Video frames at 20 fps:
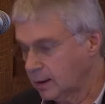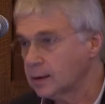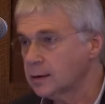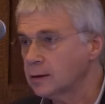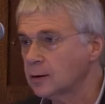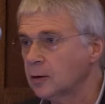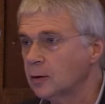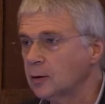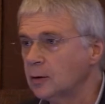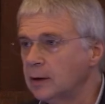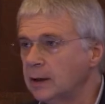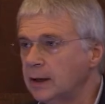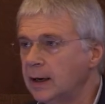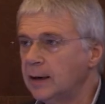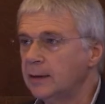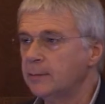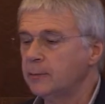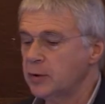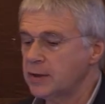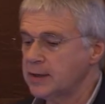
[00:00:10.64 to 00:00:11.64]
So
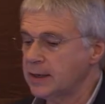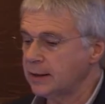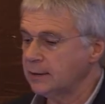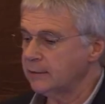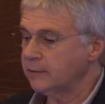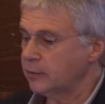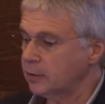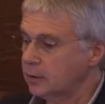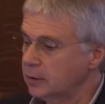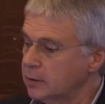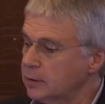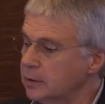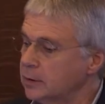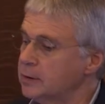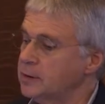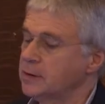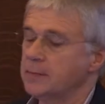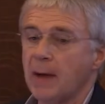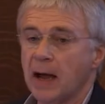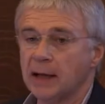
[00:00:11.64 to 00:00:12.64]
I present
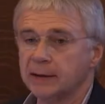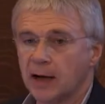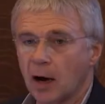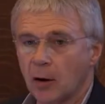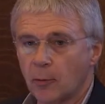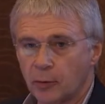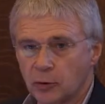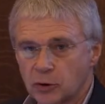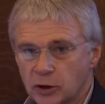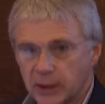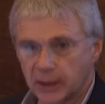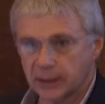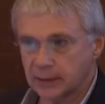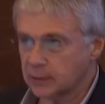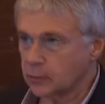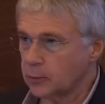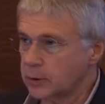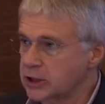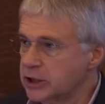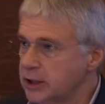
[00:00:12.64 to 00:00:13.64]
the SmartCow project,
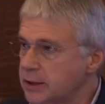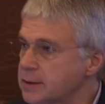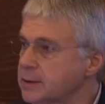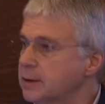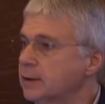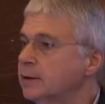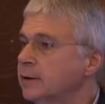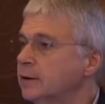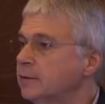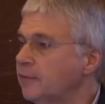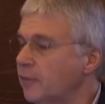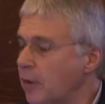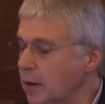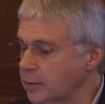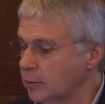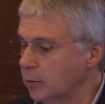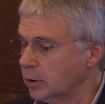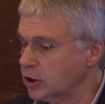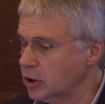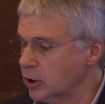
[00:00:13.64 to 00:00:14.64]
which is an
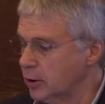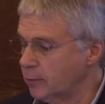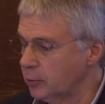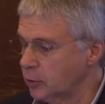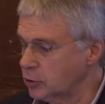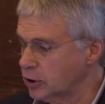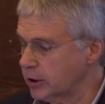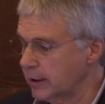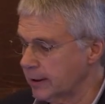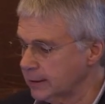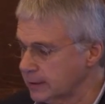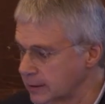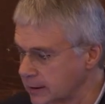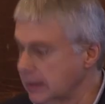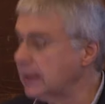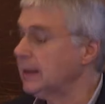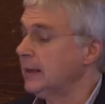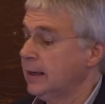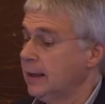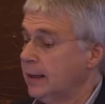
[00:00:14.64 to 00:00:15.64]
infrastructure project.
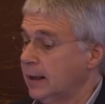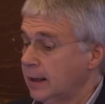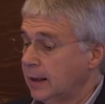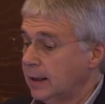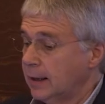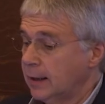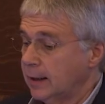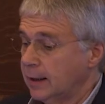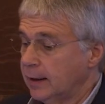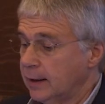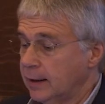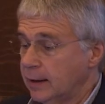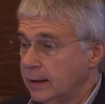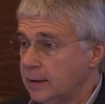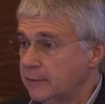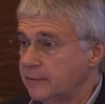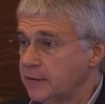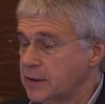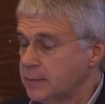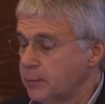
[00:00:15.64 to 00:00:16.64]

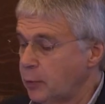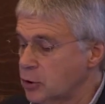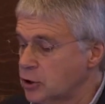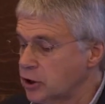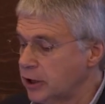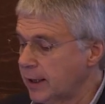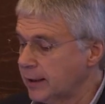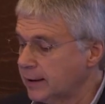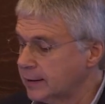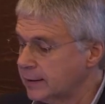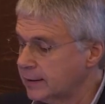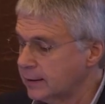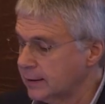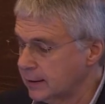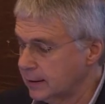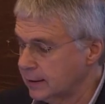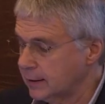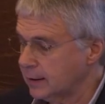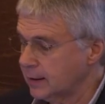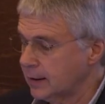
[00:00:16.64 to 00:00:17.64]
This project
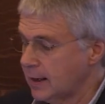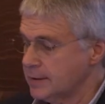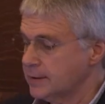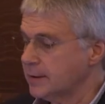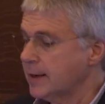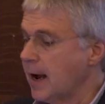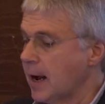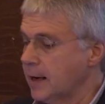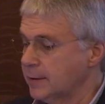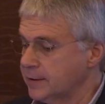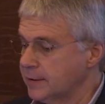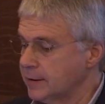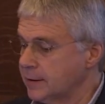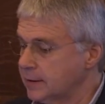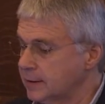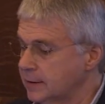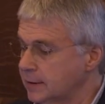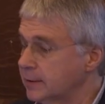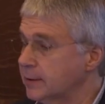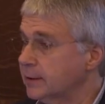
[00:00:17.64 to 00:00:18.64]
has started
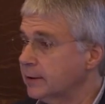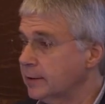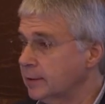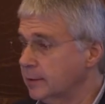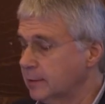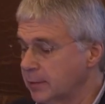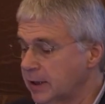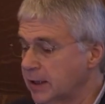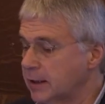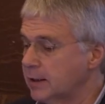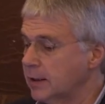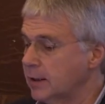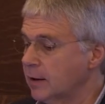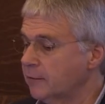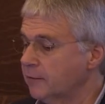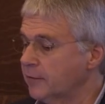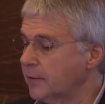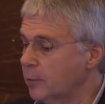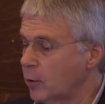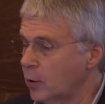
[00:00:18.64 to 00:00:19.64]
beginning of
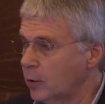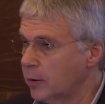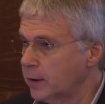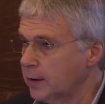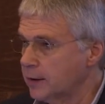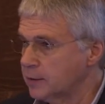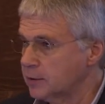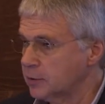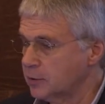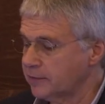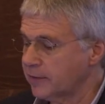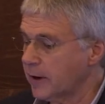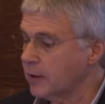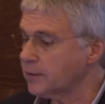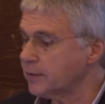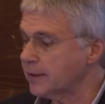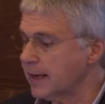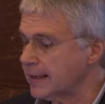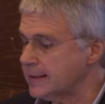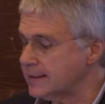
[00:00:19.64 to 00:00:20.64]
February
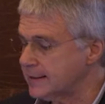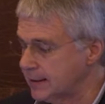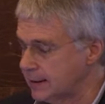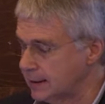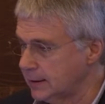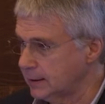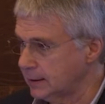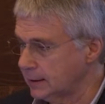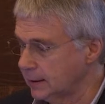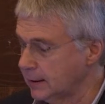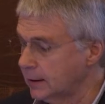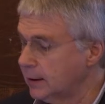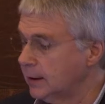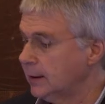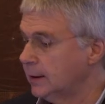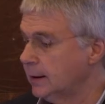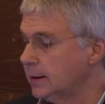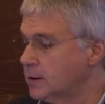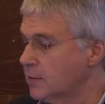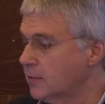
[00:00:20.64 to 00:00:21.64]
2018.
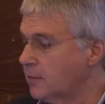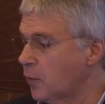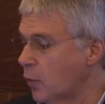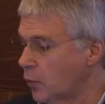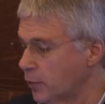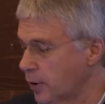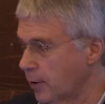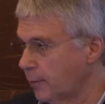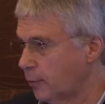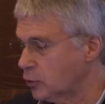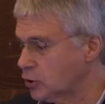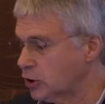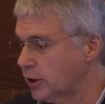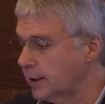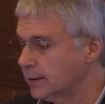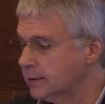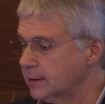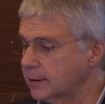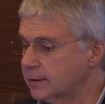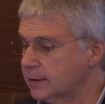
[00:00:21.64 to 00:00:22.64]
It's a 4-year
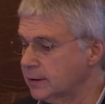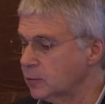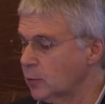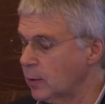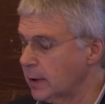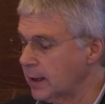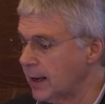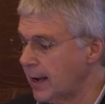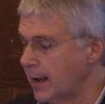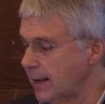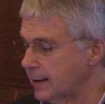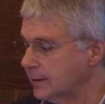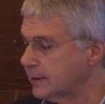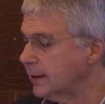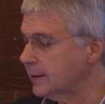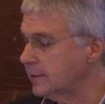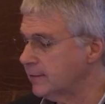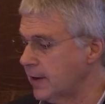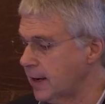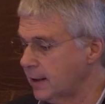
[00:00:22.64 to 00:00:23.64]
project and it will end
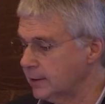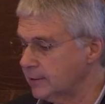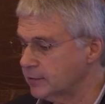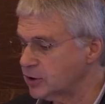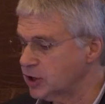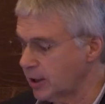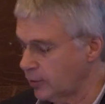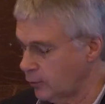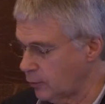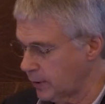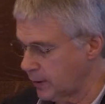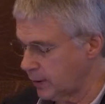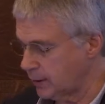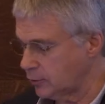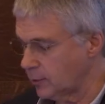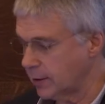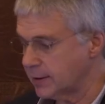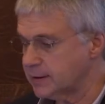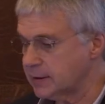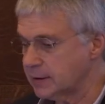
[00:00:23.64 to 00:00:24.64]
at the end of January
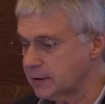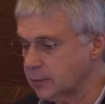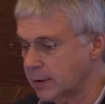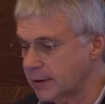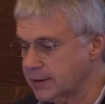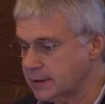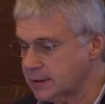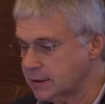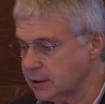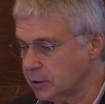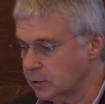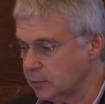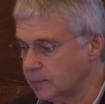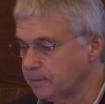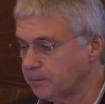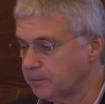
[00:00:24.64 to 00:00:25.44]
2022.